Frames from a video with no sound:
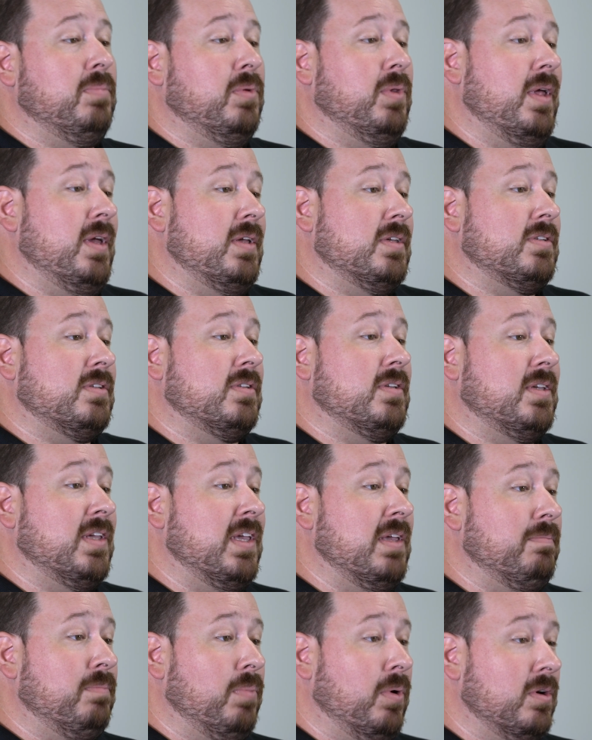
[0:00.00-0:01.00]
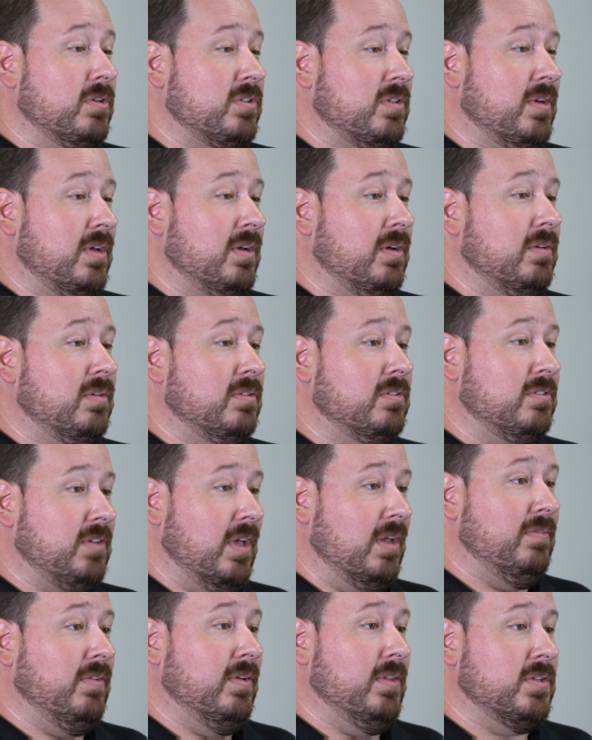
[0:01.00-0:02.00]
place to keep personnel
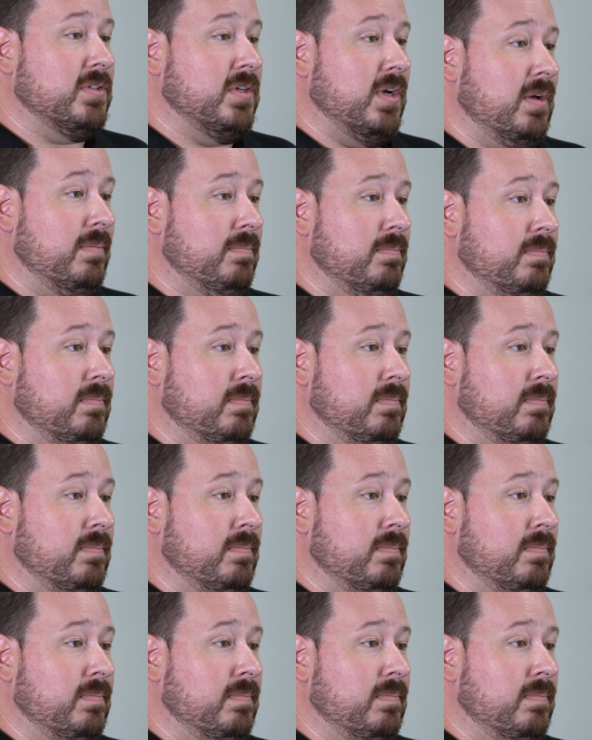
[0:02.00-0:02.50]
safe on the job.